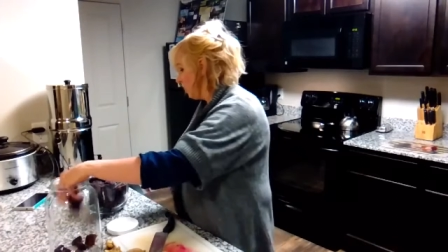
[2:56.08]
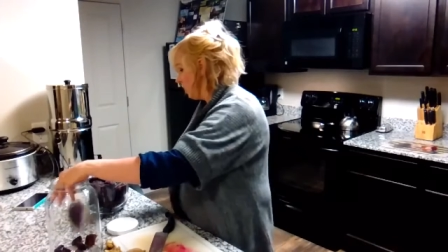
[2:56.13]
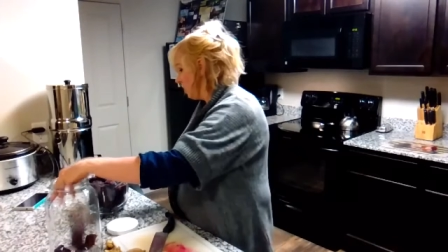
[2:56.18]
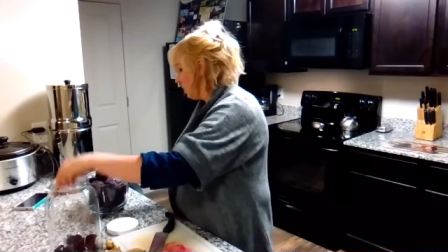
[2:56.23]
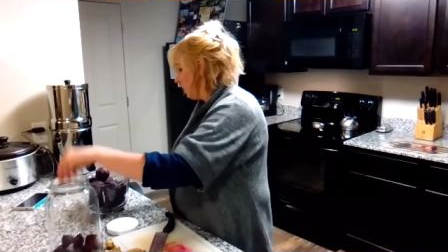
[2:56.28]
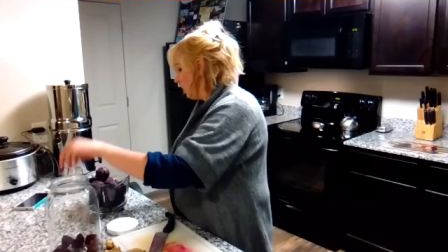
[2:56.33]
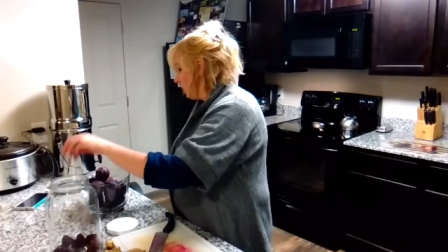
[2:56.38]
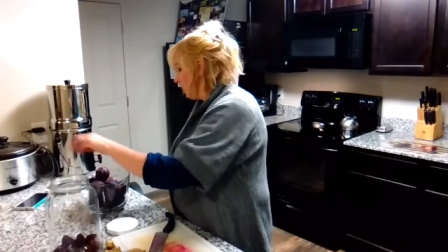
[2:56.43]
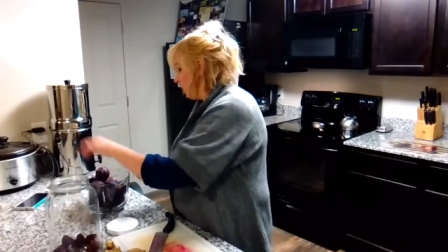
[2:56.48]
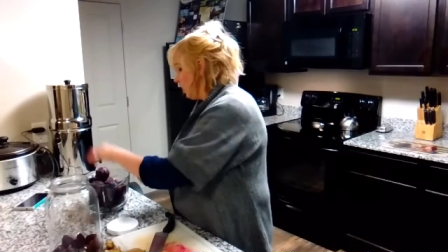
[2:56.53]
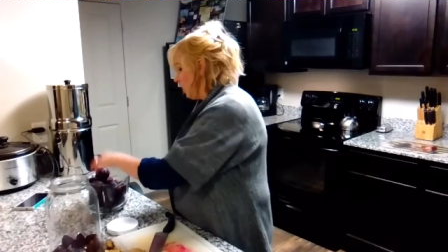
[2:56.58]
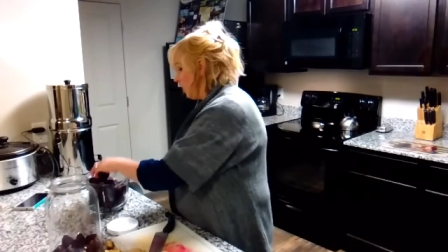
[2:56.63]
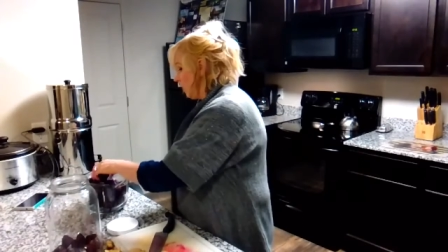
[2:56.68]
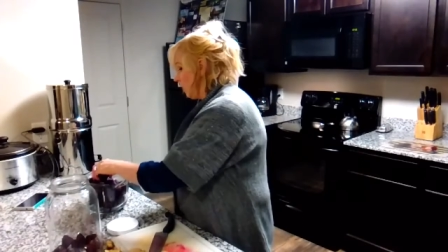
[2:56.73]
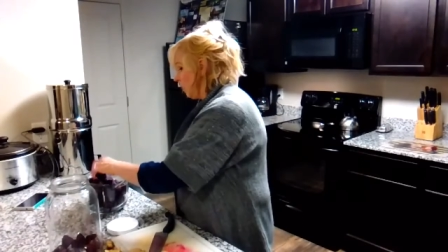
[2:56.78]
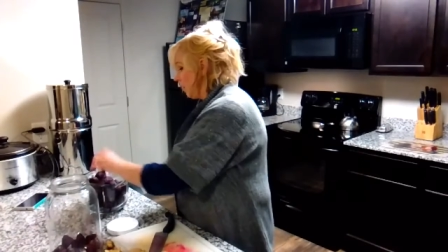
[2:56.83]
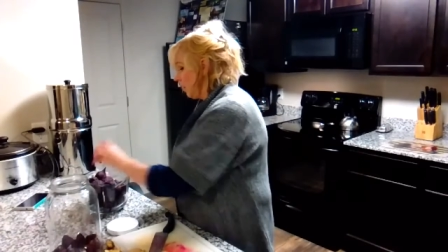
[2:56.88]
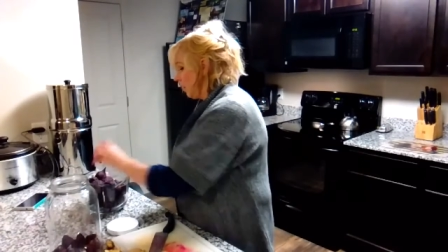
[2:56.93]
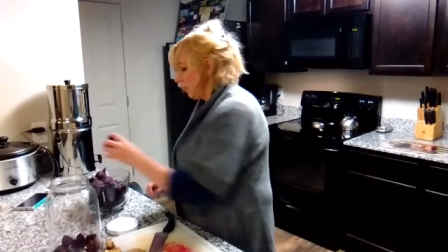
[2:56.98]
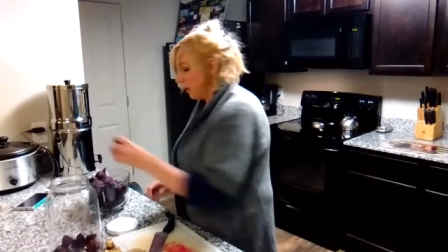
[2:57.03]
And
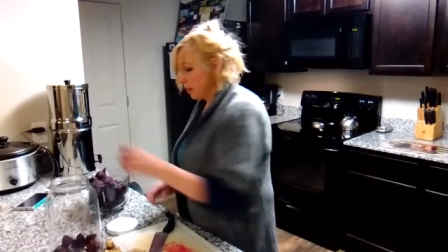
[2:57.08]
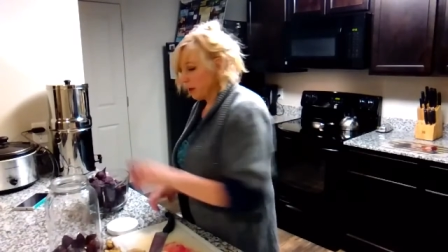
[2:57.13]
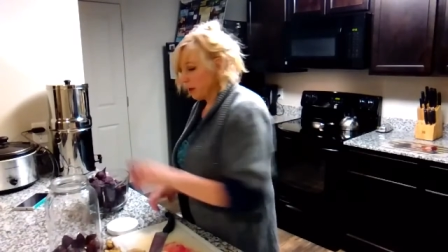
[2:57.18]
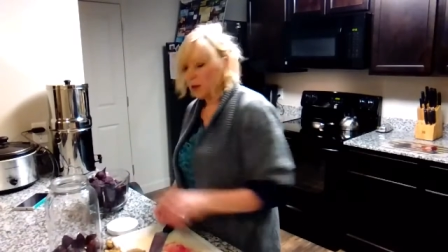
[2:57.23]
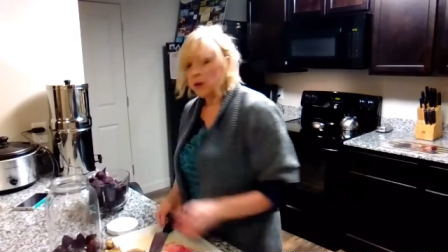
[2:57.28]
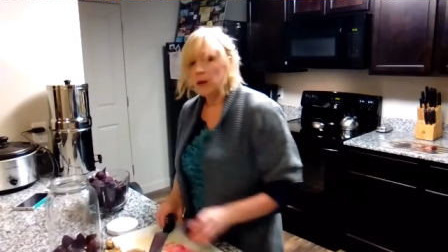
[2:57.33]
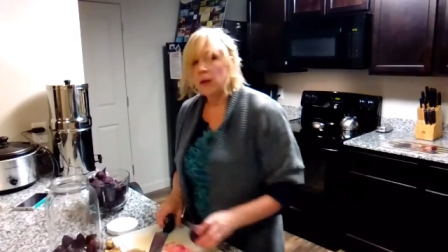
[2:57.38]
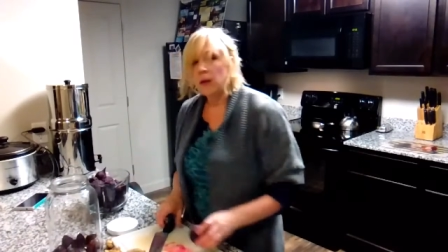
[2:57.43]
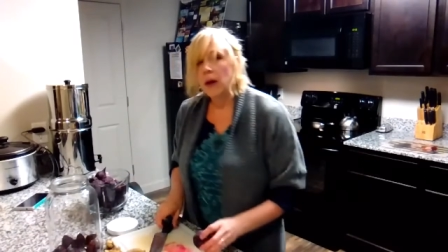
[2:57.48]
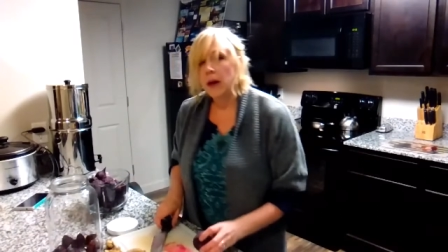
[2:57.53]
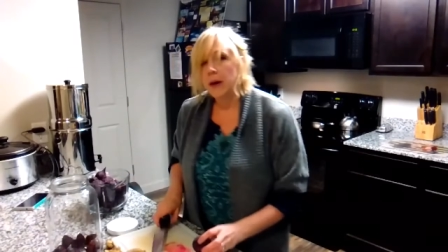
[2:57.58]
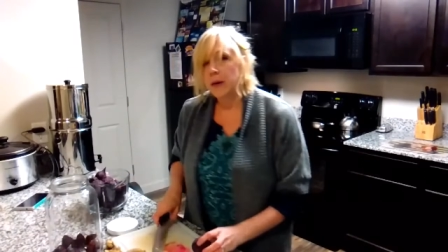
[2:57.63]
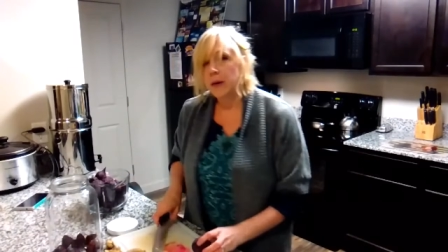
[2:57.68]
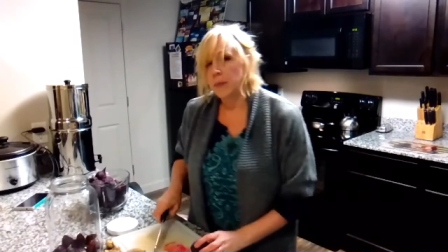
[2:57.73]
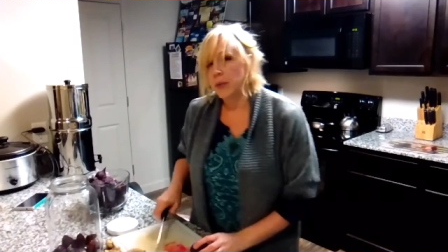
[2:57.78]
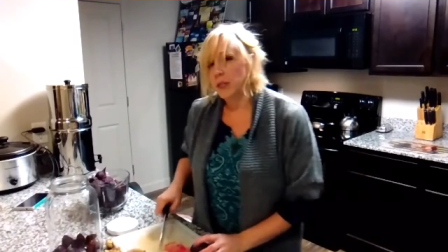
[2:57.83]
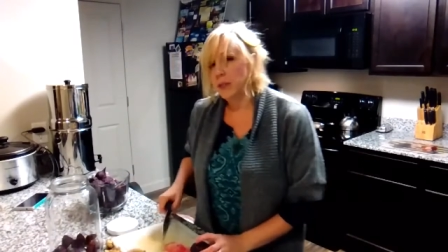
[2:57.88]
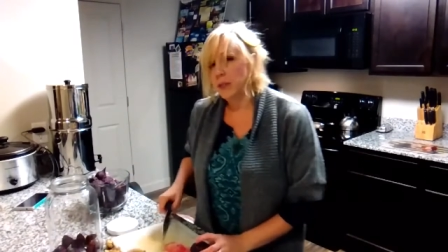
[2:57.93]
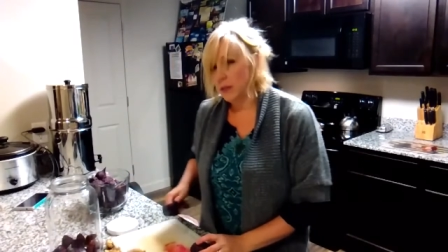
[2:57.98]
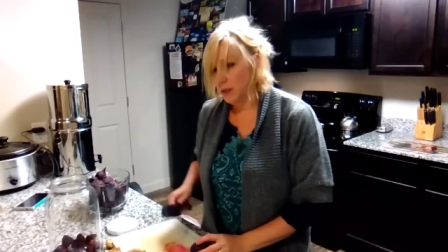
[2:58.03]
I got a lot of
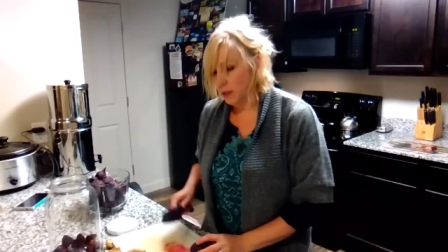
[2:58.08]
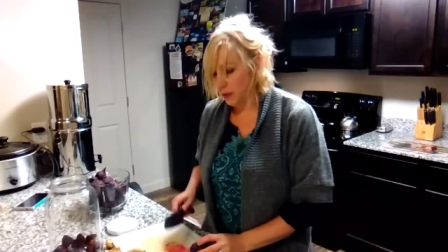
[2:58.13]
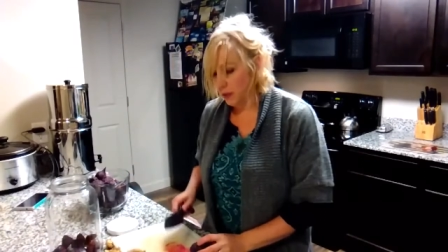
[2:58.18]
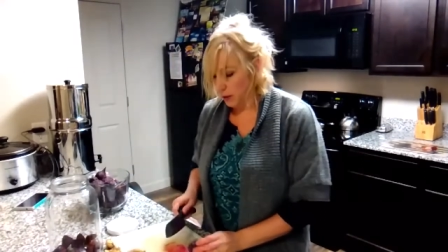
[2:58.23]
beets